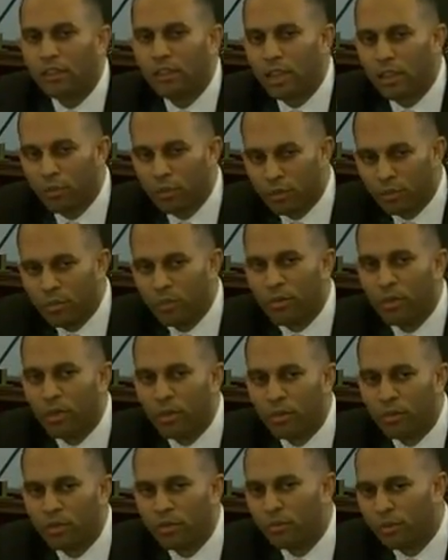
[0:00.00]
that was
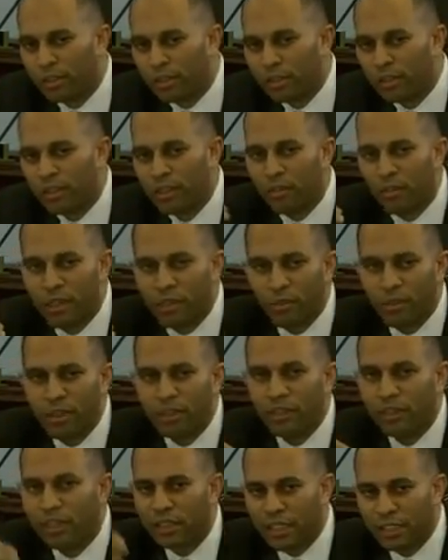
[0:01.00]
proposed recently by the
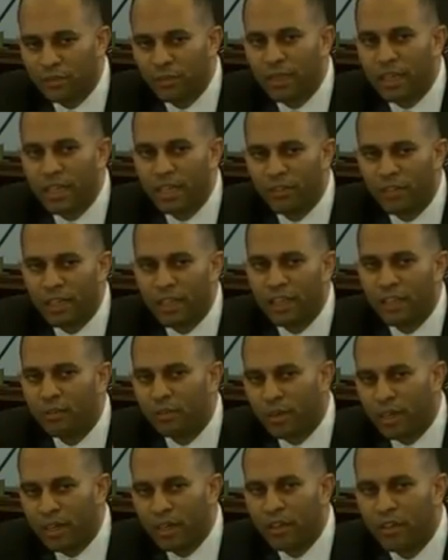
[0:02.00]
President has been advocated
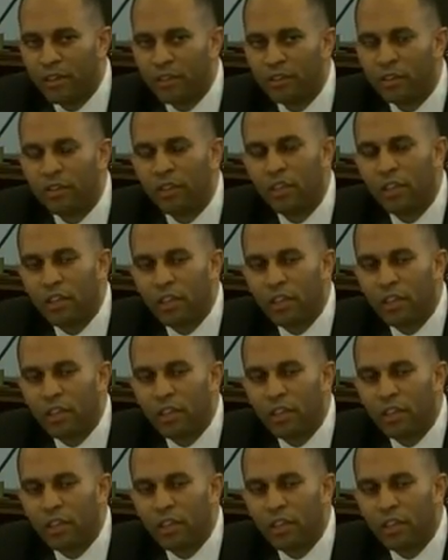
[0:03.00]
by others,